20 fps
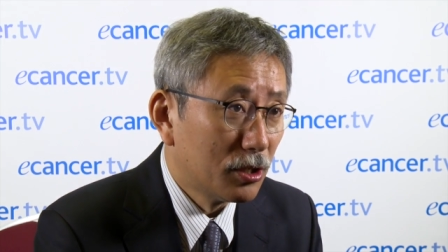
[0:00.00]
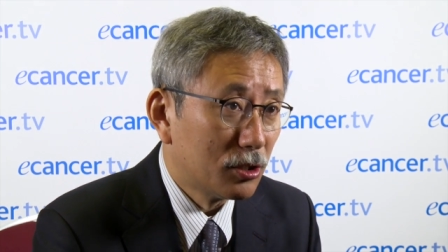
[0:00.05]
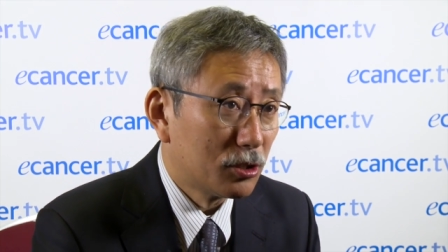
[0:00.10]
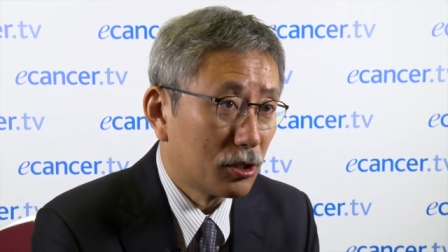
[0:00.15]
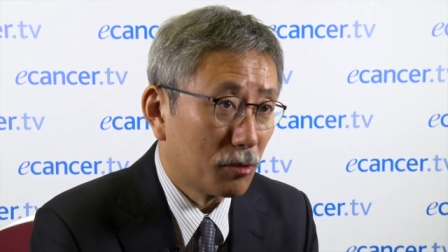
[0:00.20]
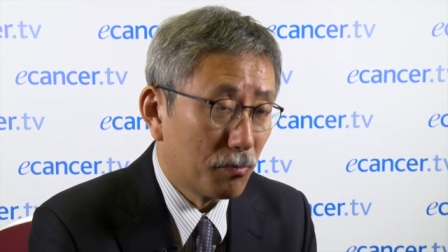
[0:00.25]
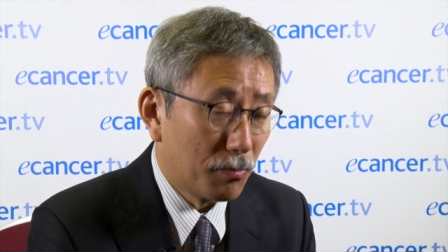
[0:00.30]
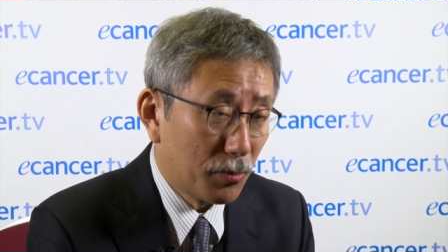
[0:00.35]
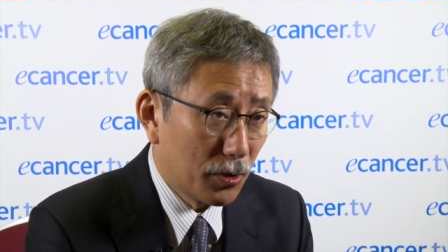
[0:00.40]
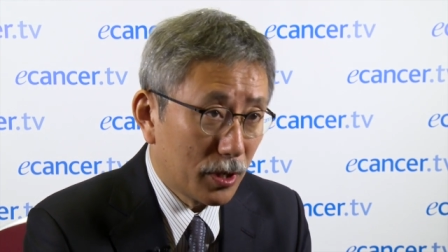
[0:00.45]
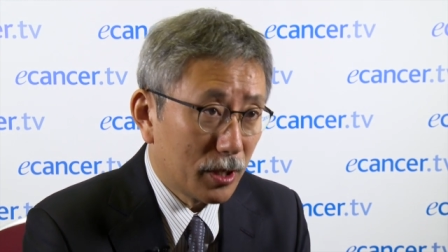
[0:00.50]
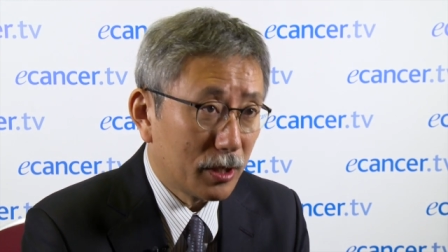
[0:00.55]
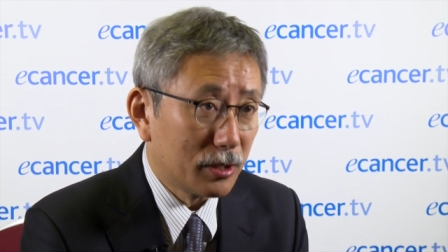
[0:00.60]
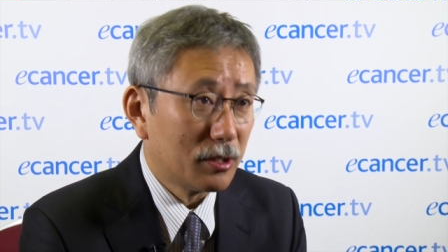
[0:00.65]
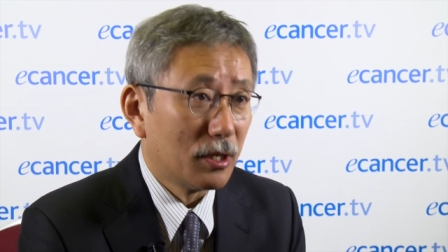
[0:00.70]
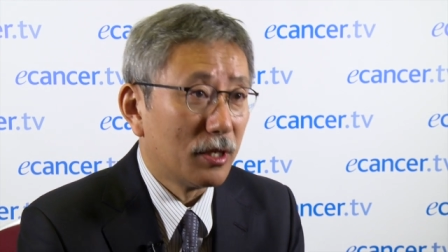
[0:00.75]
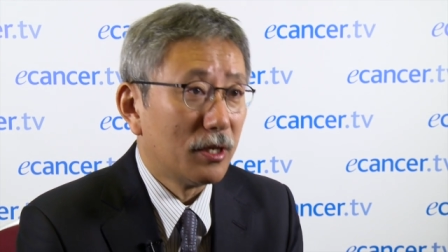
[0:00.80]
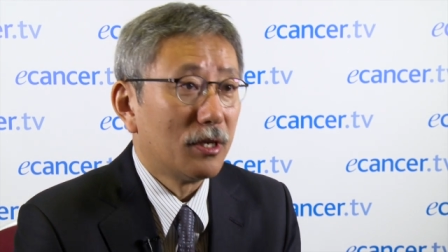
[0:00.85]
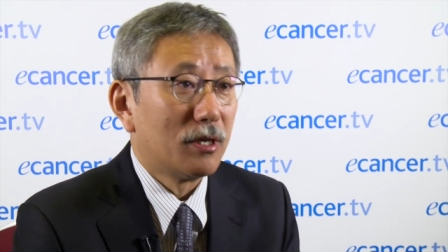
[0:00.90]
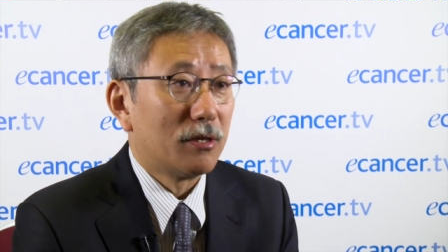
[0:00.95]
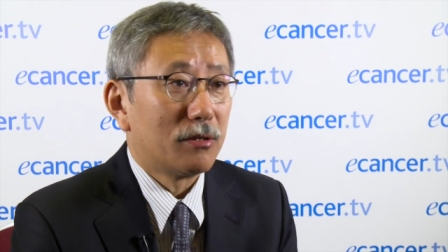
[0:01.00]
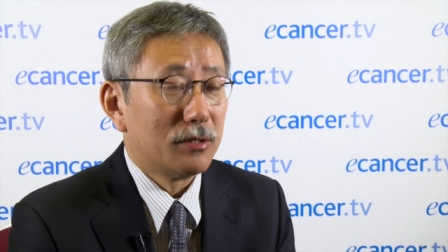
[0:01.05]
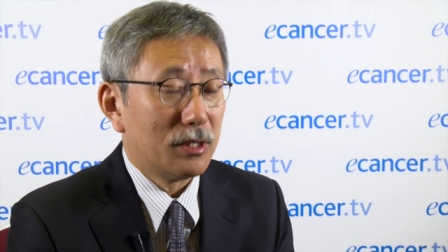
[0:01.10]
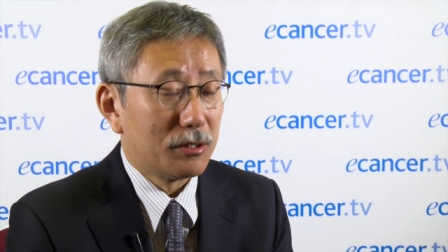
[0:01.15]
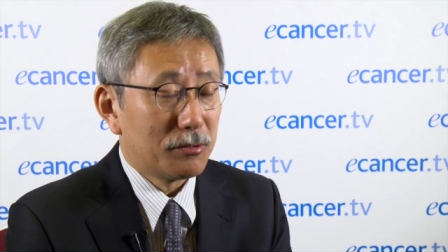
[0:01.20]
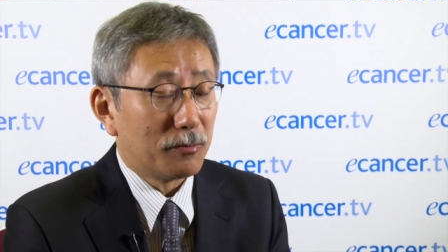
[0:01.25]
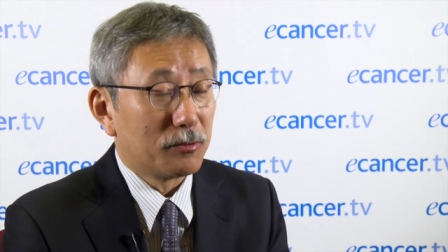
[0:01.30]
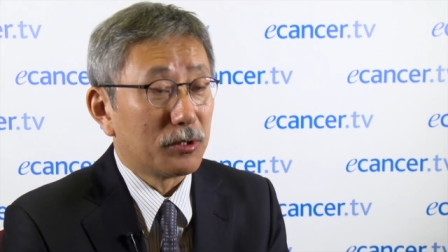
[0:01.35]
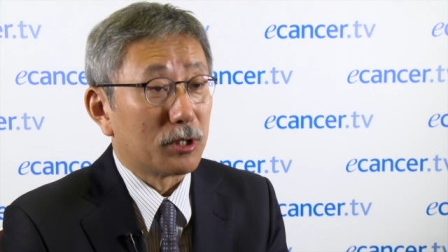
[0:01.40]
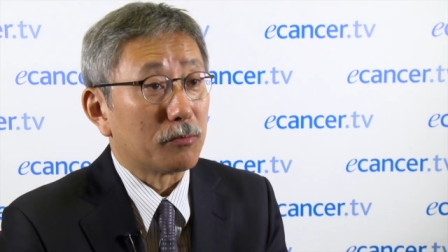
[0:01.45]
Some part
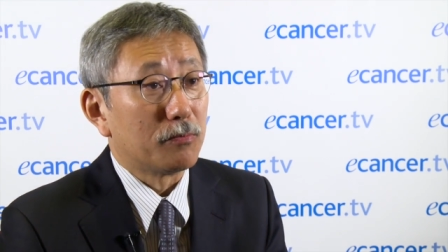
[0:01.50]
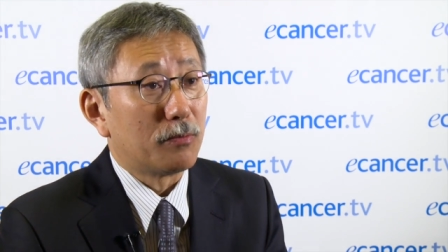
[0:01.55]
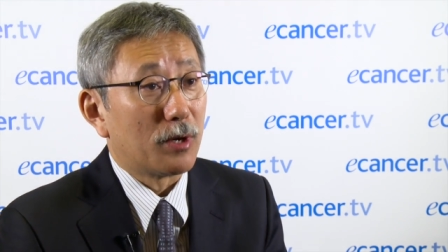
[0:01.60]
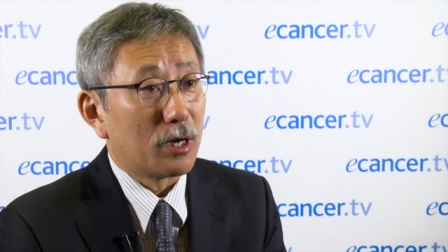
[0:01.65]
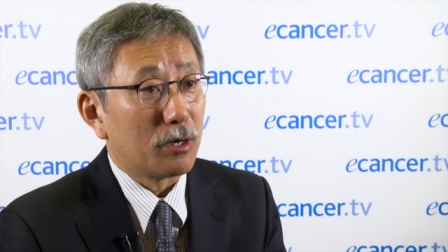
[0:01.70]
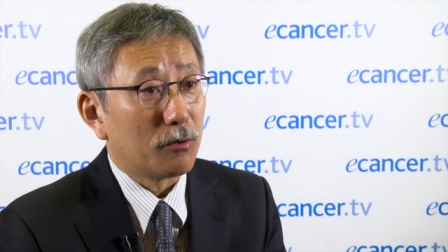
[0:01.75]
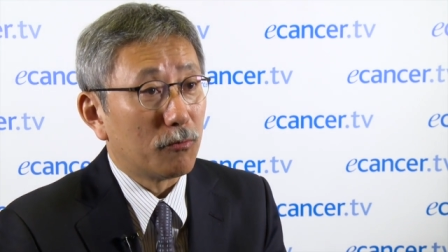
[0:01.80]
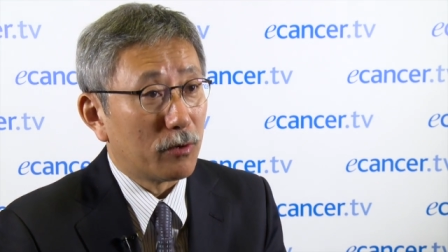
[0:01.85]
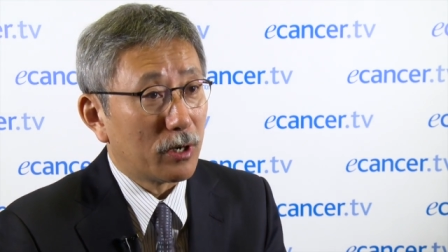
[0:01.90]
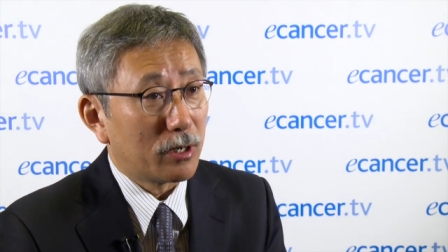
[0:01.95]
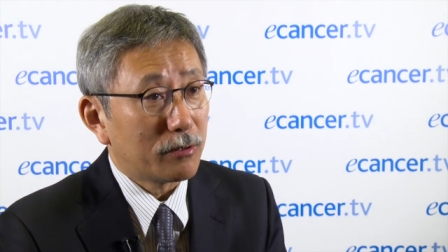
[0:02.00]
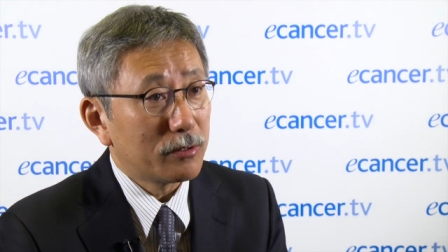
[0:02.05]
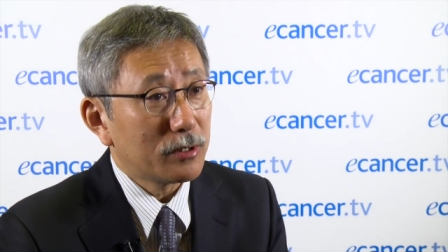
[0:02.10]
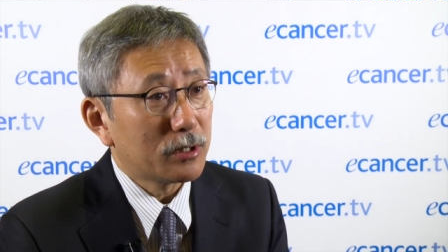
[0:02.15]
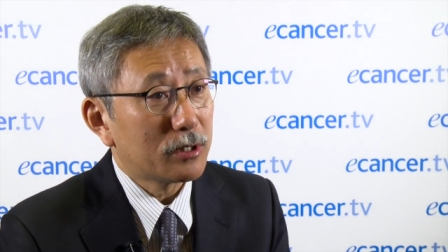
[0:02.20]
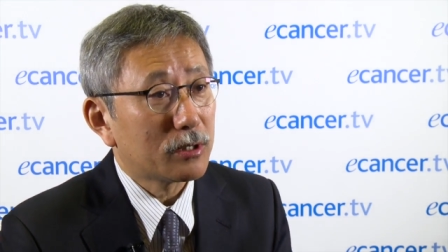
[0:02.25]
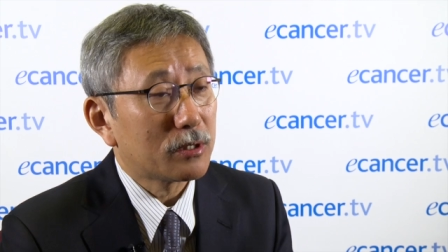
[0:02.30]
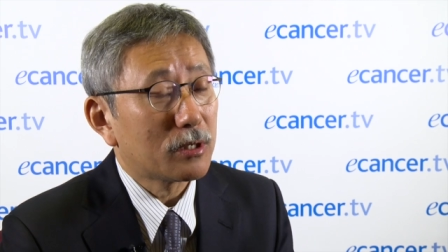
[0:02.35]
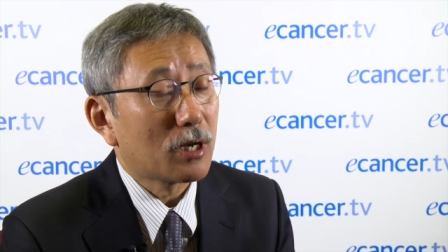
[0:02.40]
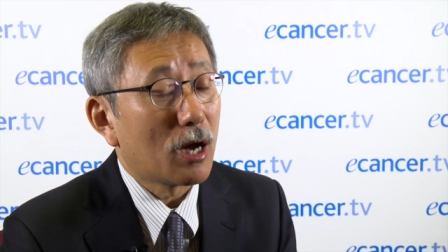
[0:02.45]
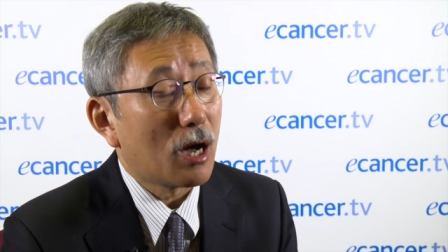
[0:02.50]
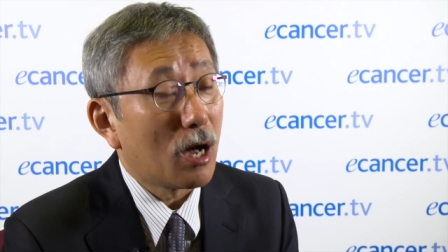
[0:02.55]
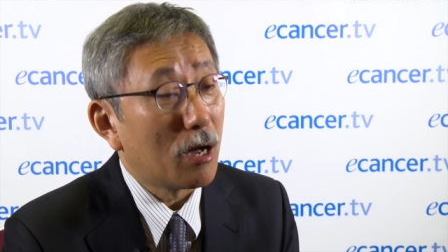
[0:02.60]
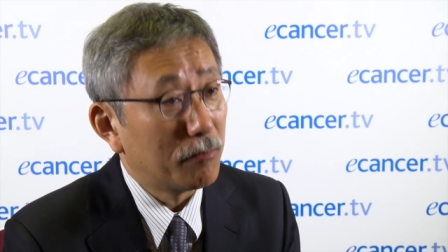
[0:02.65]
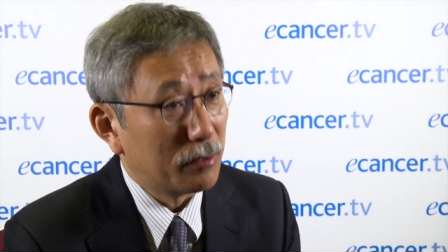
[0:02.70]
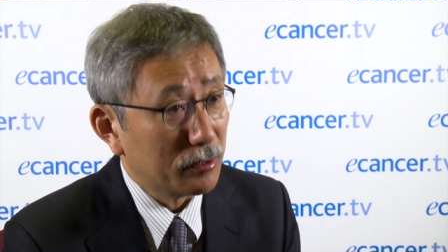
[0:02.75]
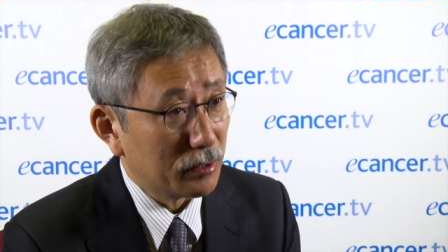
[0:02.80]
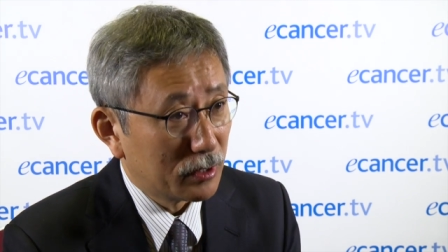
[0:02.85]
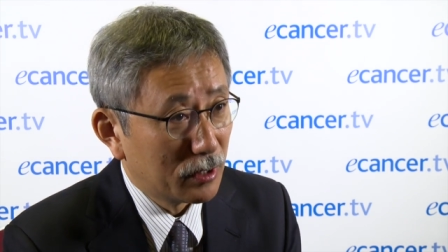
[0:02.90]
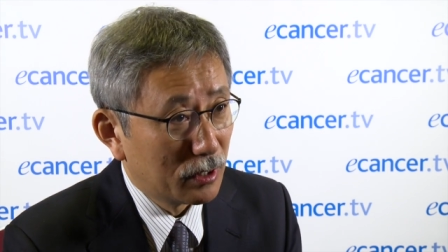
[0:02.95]
responding very well with
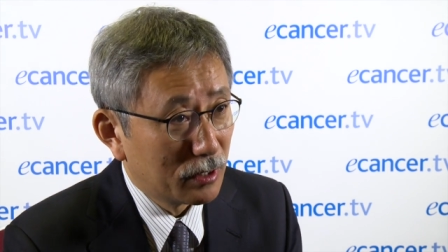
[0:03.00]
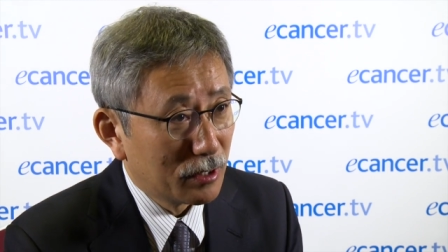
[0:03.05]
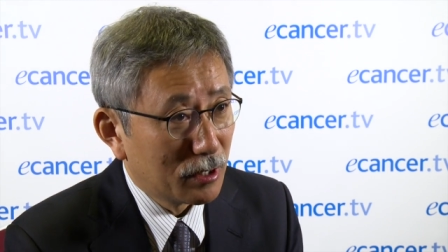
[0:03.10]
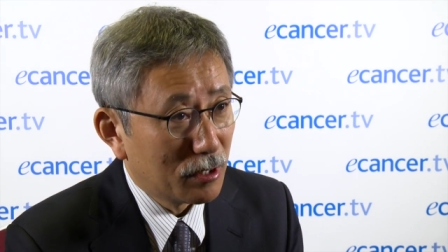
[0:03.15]
carbon,